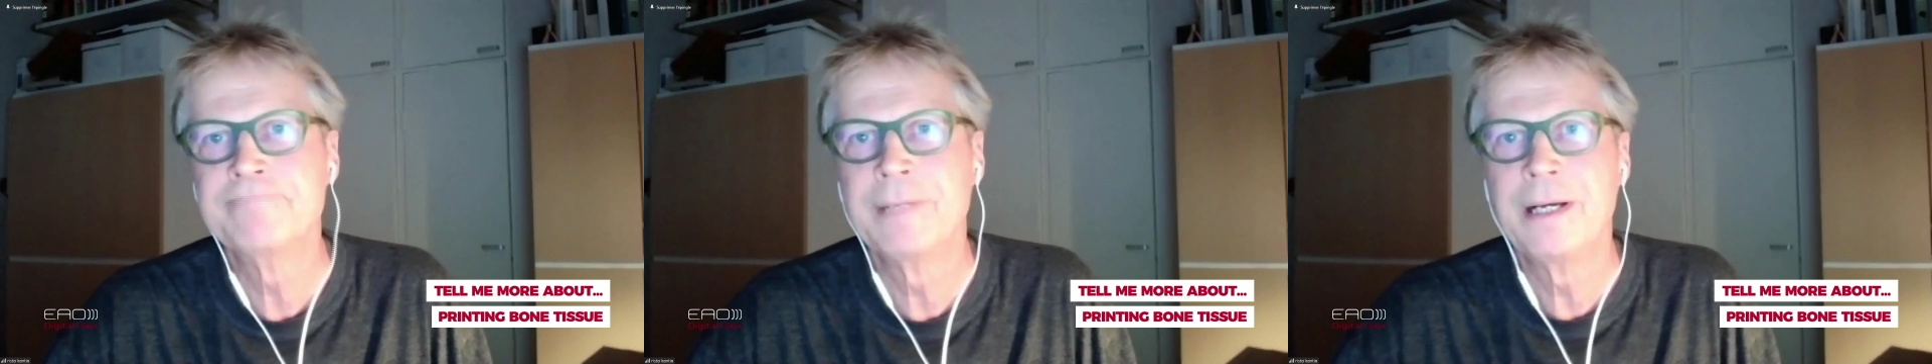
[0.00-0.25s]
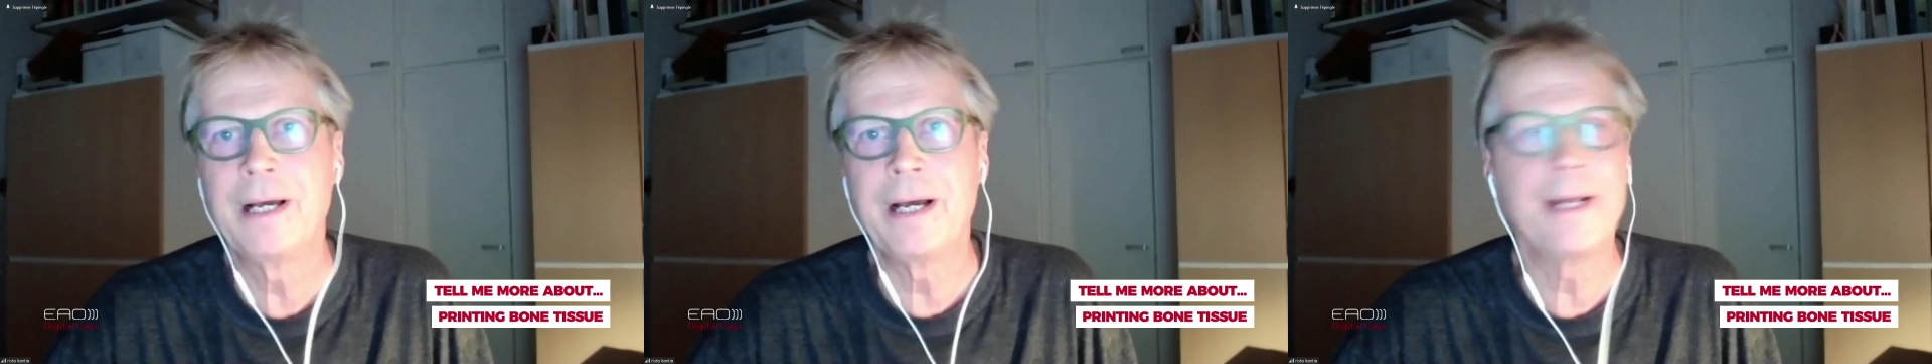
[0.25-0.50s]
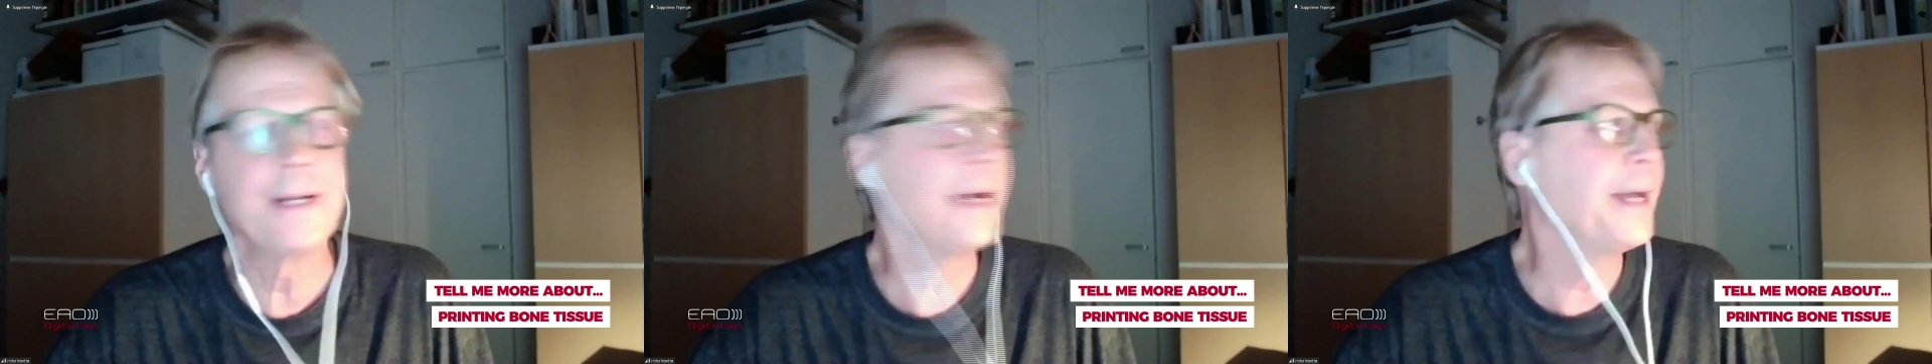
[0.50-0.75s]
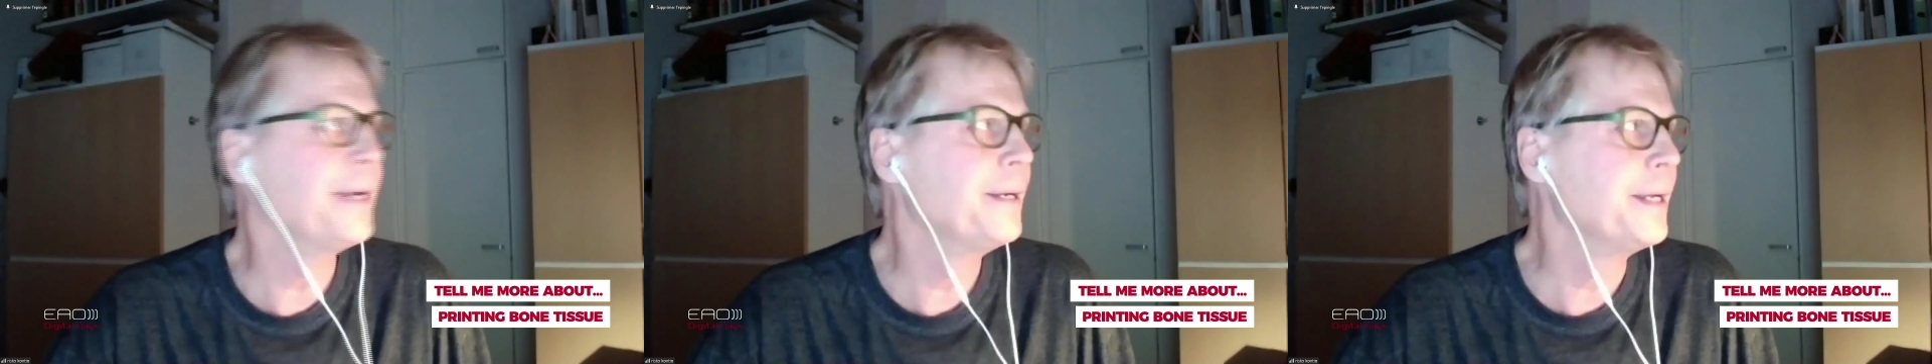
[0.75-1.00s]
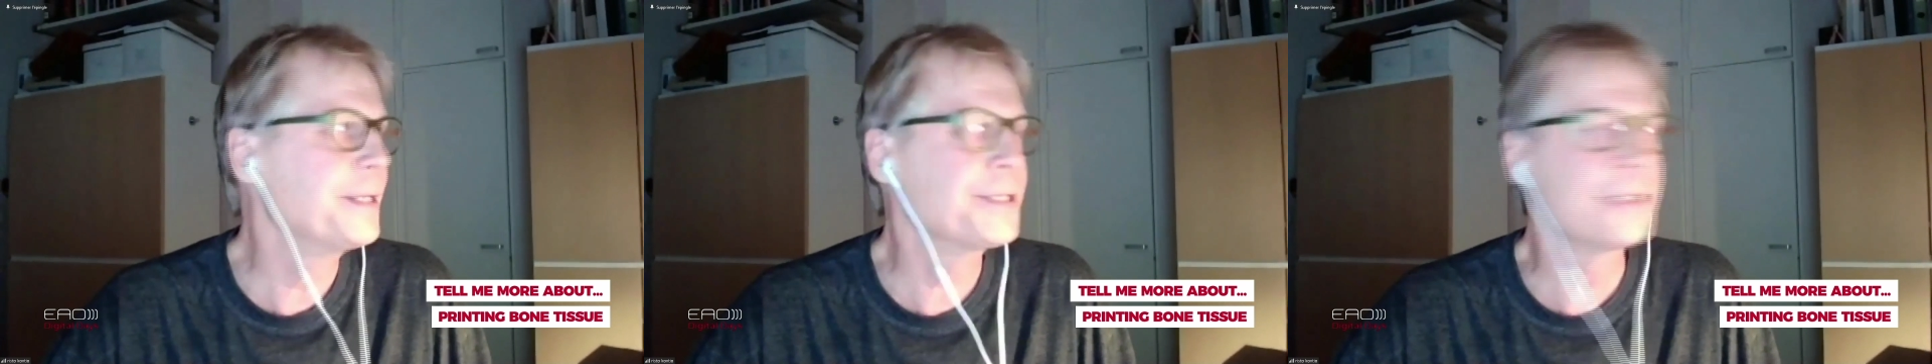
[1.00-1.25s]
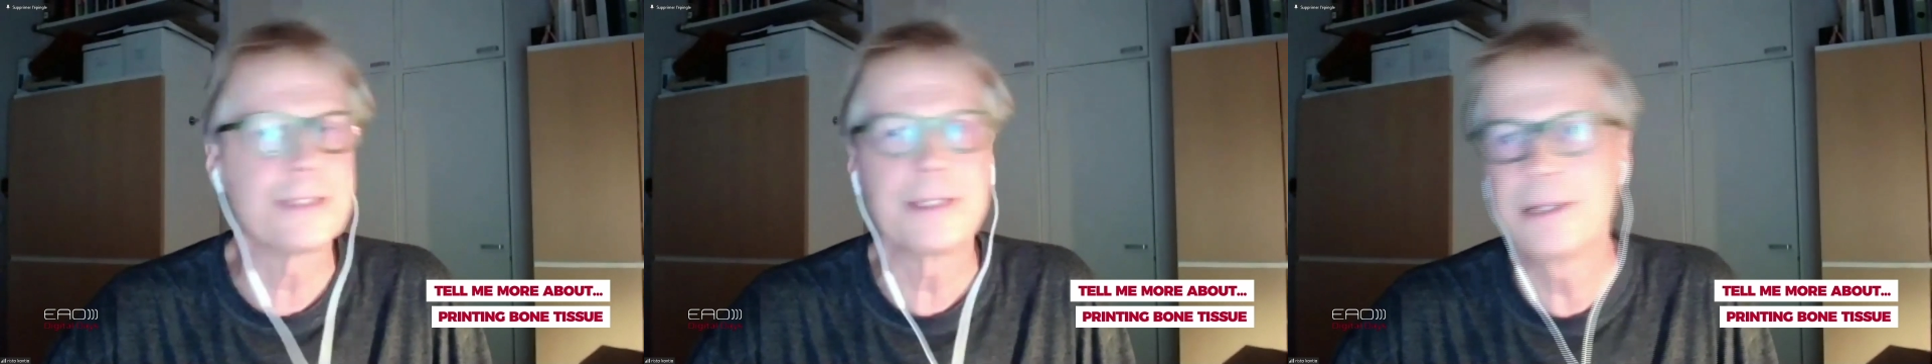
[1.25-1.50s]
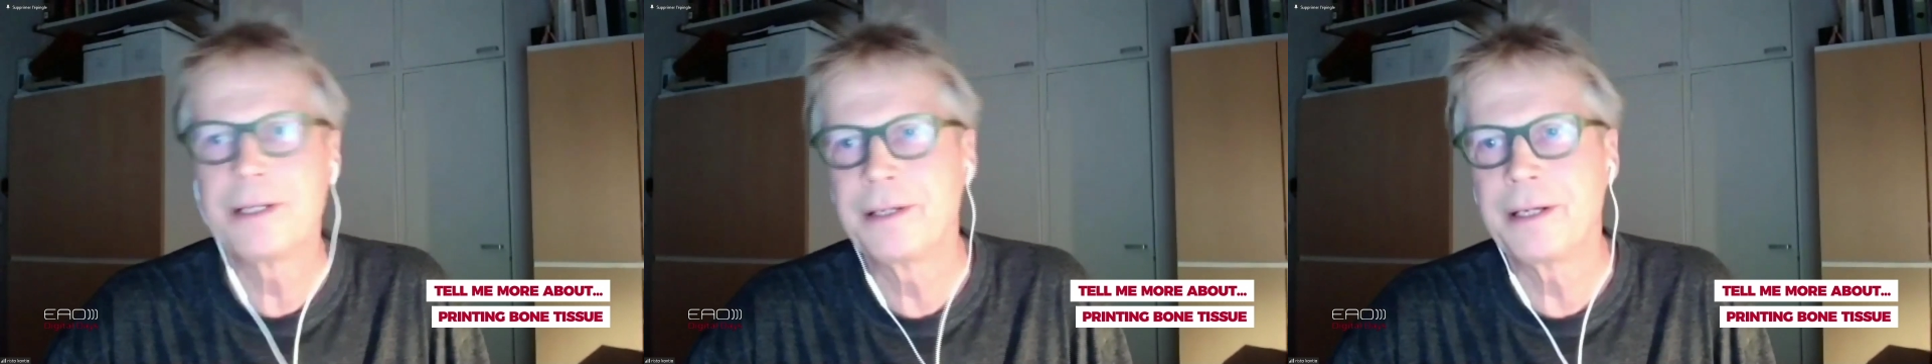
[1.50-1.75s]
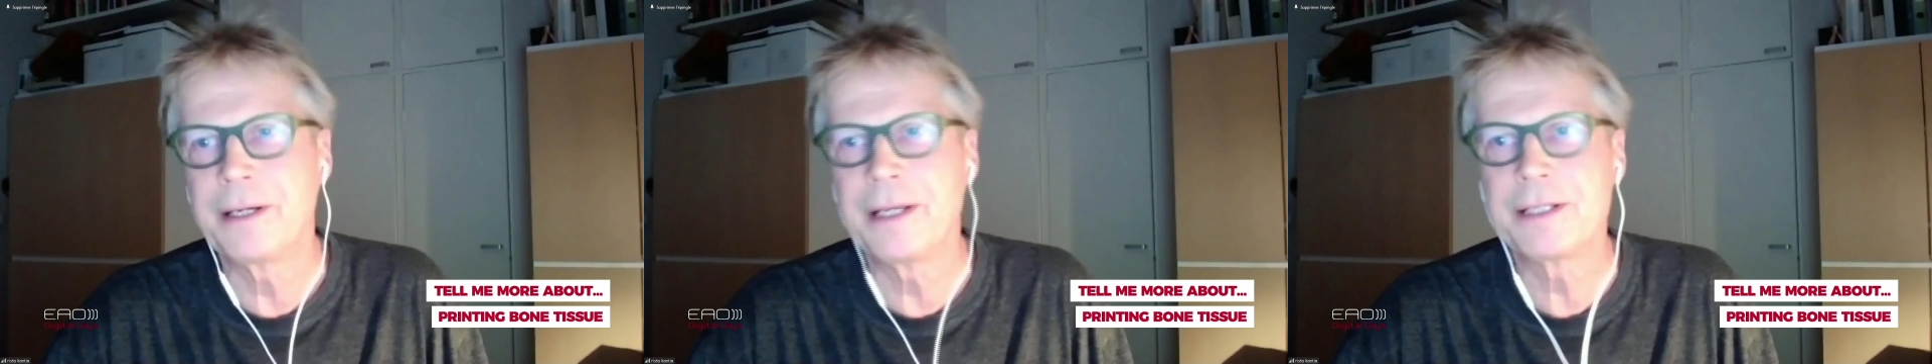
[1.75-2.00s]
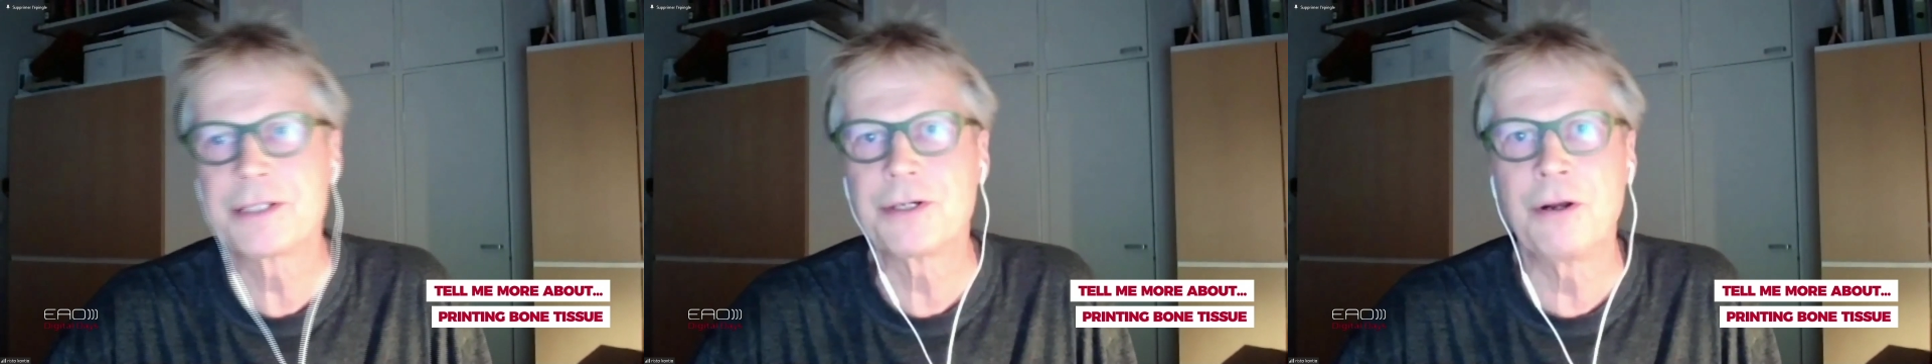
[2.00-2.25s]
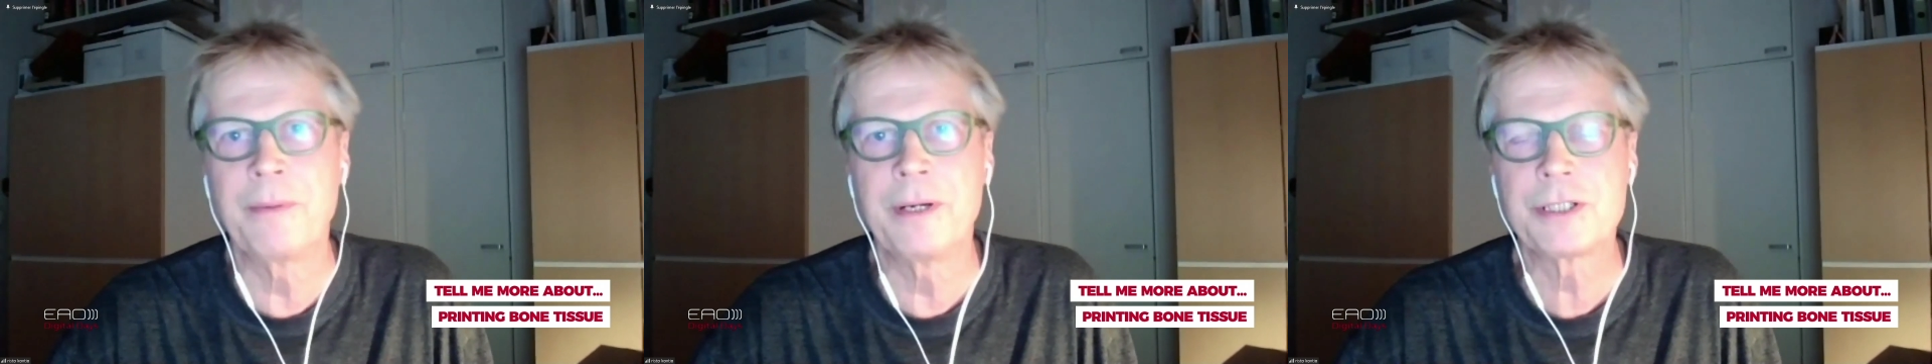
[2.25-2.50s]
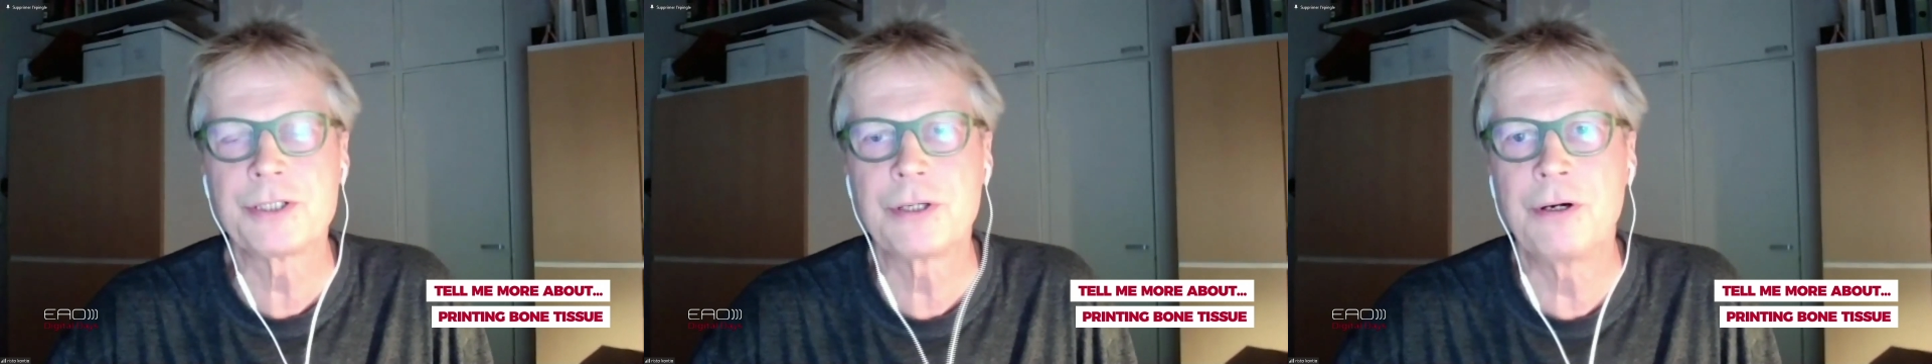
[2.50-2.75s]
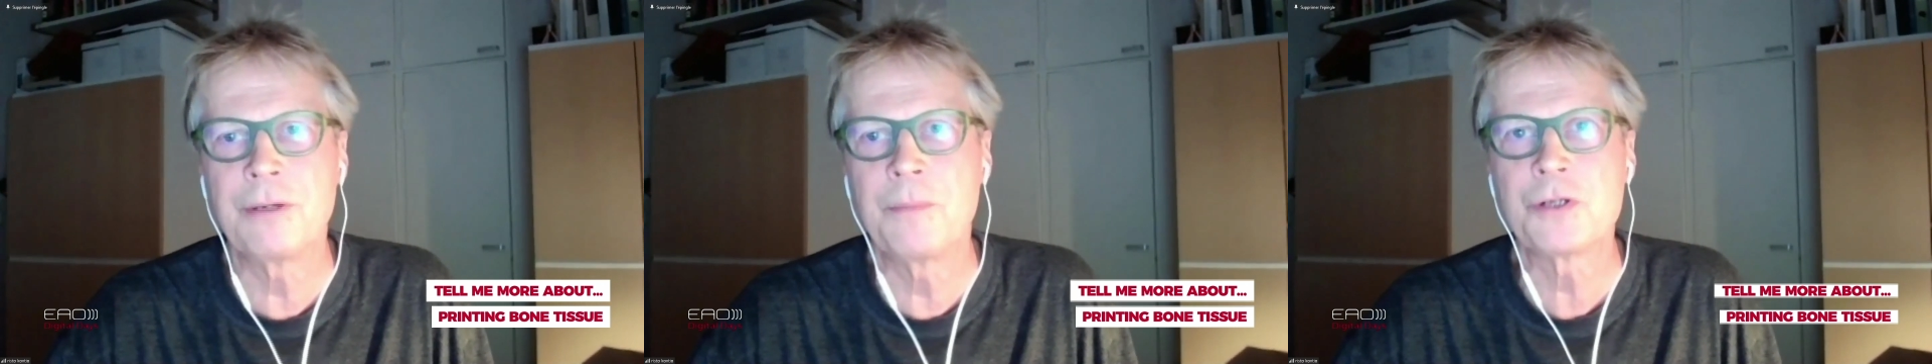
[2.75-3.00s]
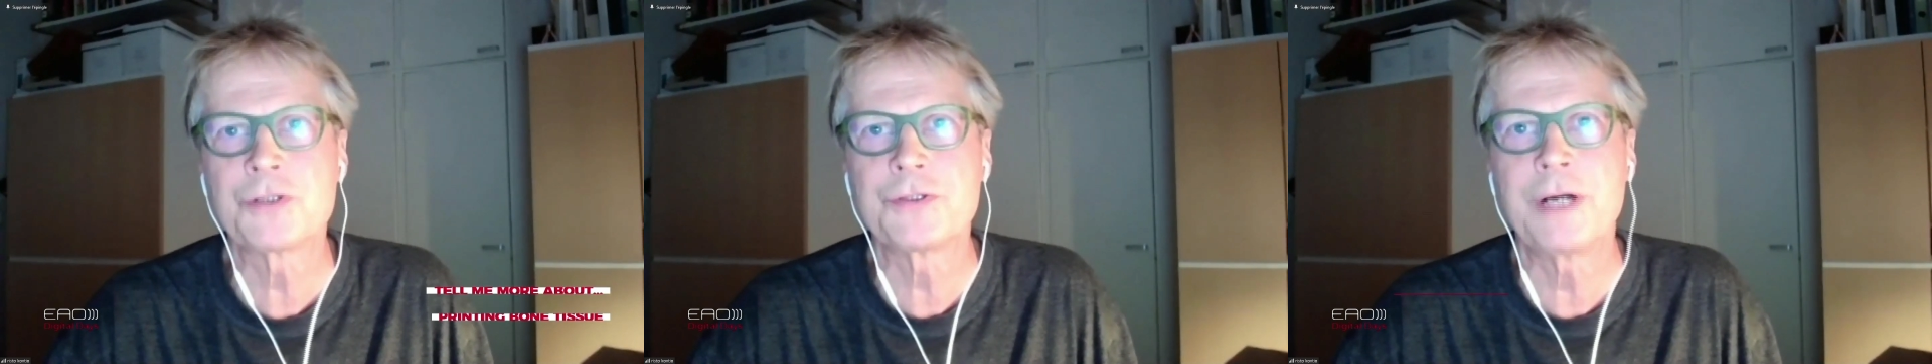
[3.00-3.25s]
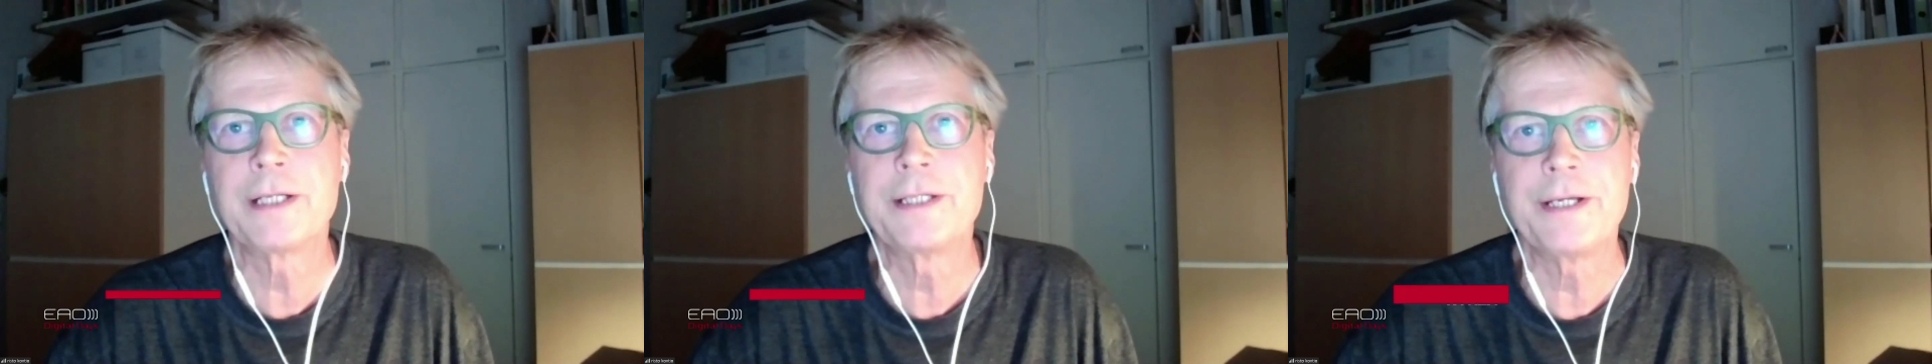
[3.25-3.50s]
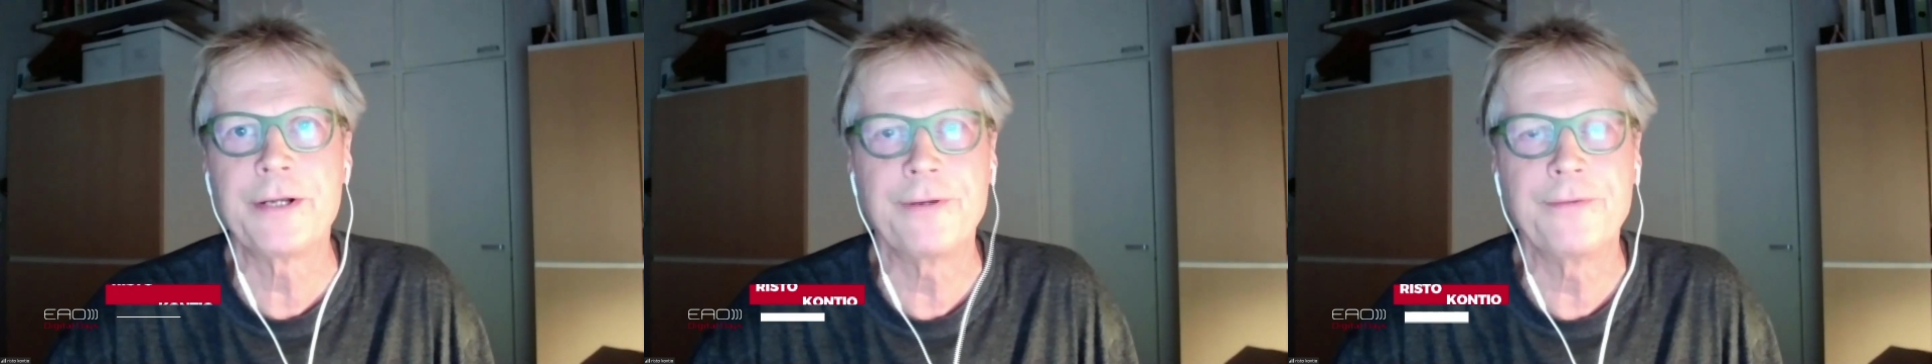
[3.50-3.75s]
Yes. And it's almost night here in